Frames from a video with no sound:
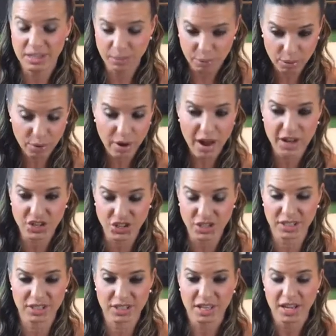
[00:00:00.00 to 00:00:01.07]

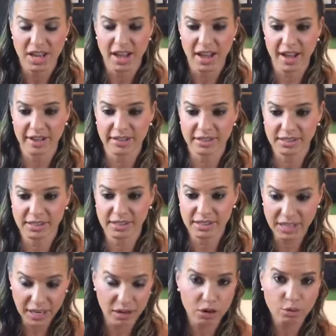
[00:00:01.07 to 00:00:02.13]
depressed and
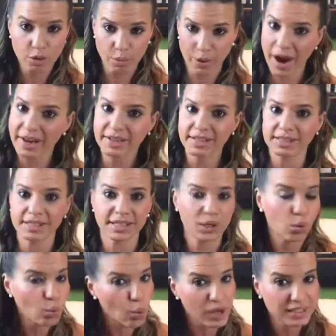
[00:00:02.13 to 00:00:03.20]
terrible pregnancy,
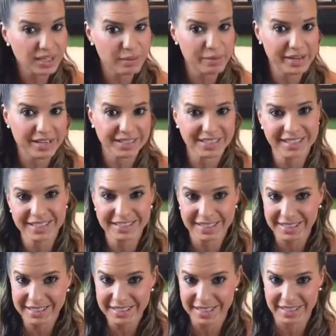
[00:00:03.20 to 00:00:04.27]
and it wasn't, because I
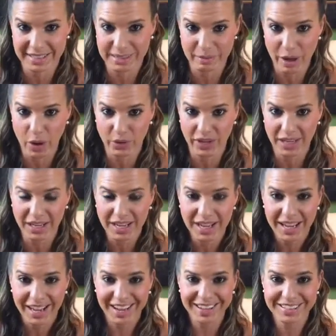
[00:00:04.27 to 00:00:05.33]
did things about it.
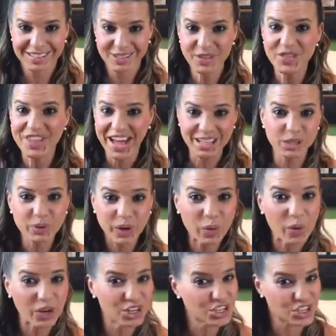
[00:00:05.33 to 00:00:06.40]
And so that's
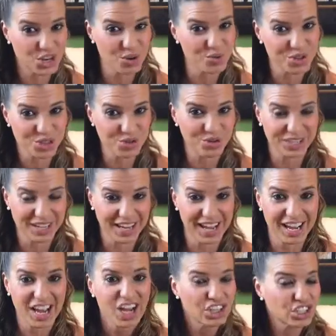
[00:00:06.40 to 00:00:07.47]
what I want to share with you
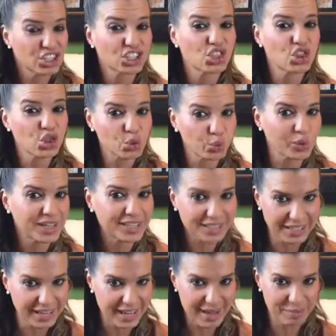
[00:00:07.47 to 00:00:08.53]
today. Just
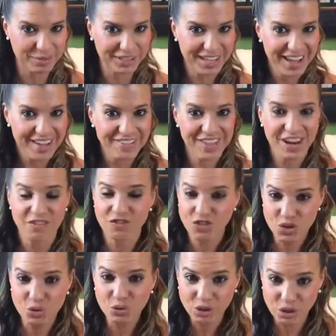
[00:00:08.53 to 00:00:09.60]
3 tips that if
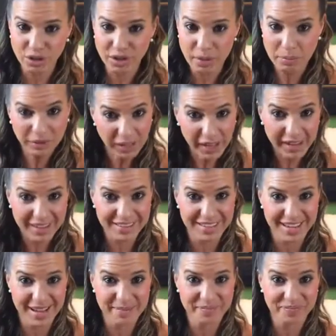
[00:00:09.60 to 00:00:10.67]
you start
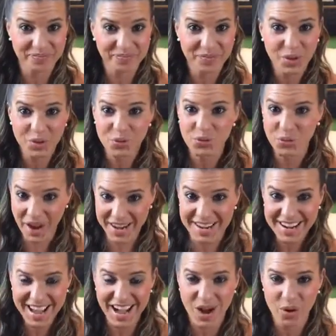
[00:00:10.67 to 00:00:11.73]
applying them
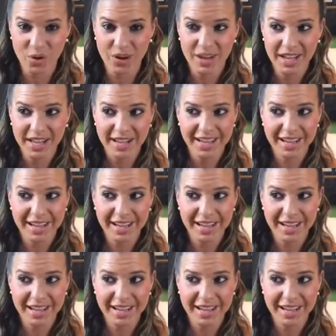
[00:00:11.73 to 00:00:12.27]
right now